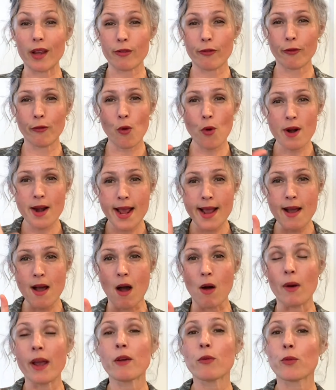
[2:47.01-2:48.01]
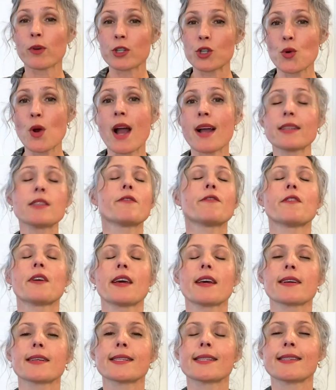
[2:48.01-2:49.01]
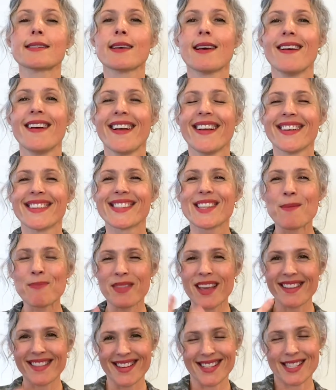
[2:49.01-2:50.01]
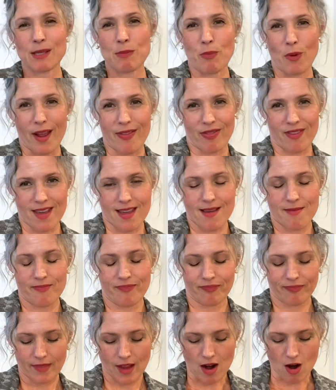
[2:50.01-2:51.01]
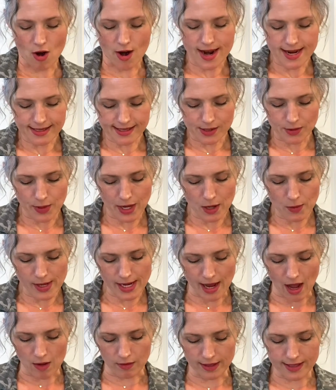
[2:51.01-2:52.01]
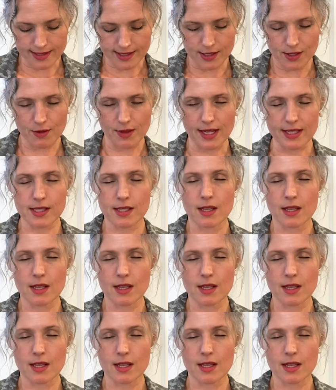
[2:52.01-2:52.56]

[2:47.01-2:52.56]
For now, if we're trying to fix something that's breathy. All right, so here we go. Let's do this.